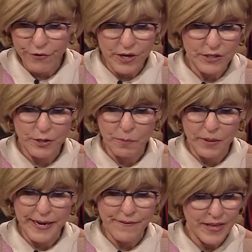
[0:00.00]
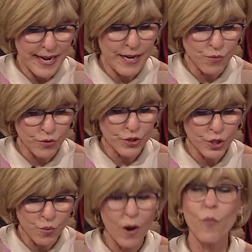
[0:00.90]
for us to believe that He will
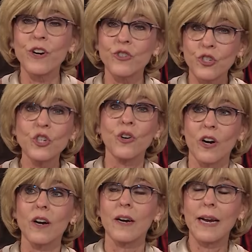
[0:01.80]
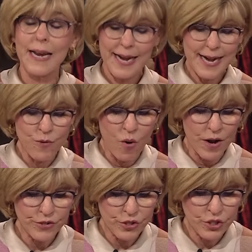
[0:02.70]
do what we're sure He
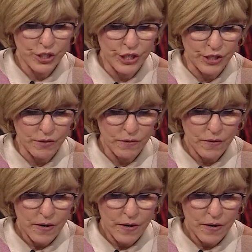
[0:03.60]
wants to do.